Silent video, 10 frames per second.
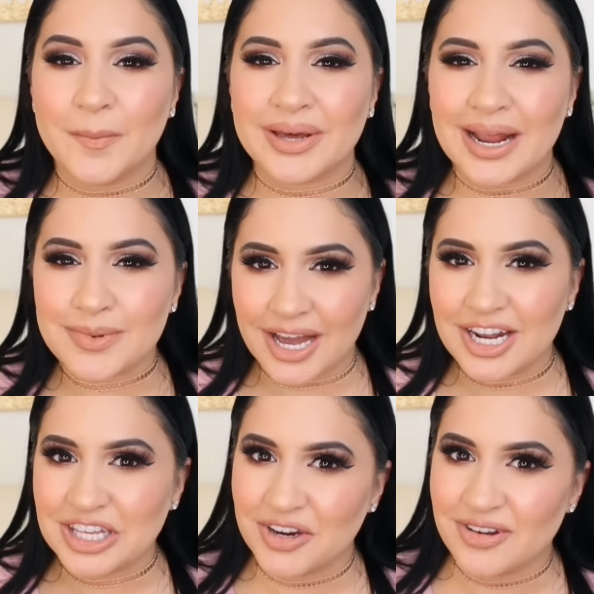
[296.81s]
But I'm kind
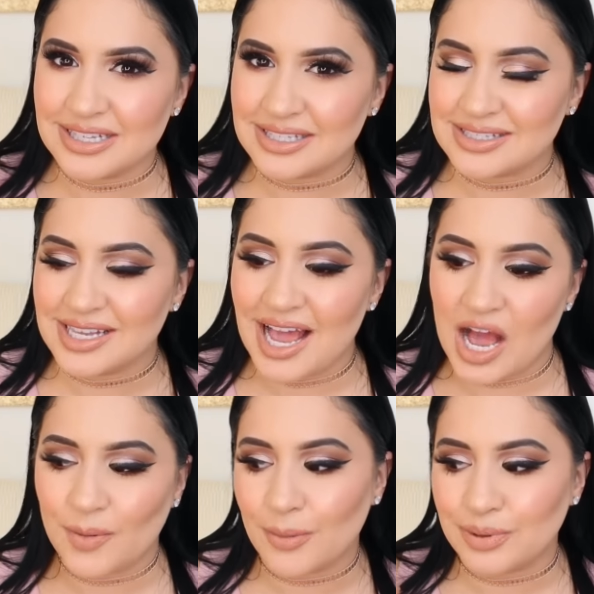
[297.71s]
of curious to see
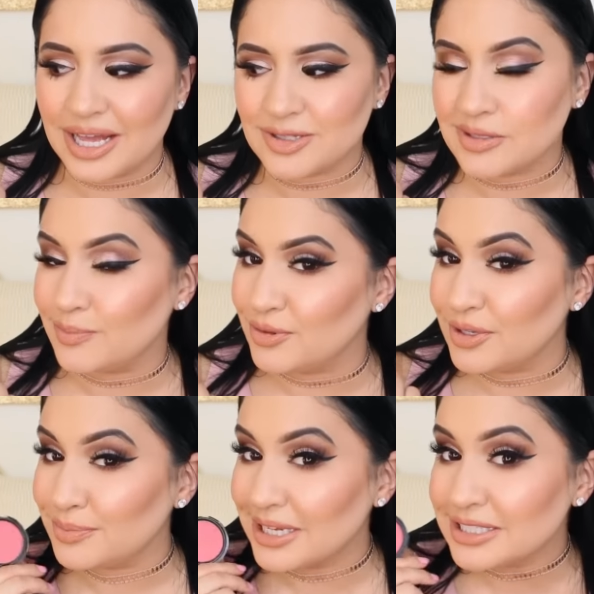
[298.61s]
how it applies to the
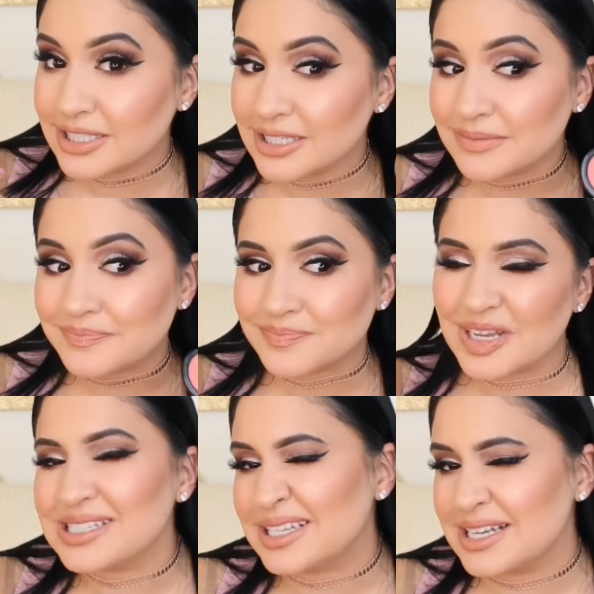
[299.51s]
Beauty Blender because